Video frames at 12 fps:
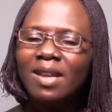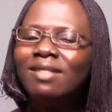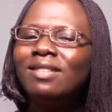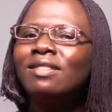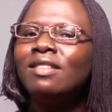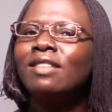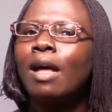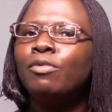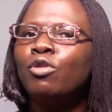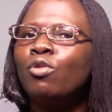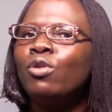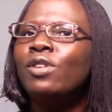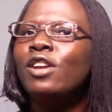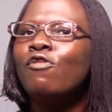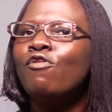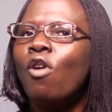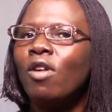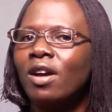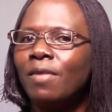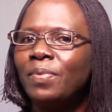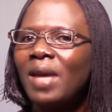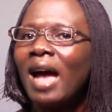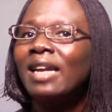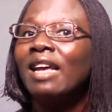This is absolutely wrong
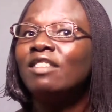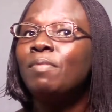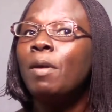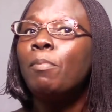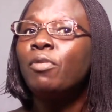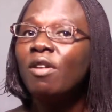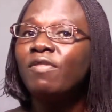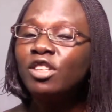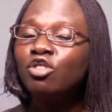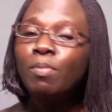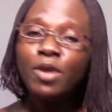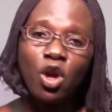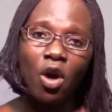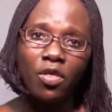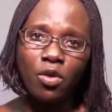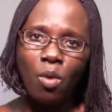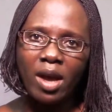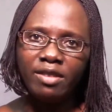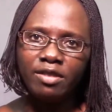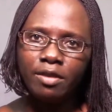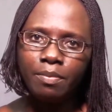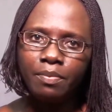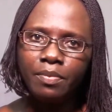and has been proven to be otherwise.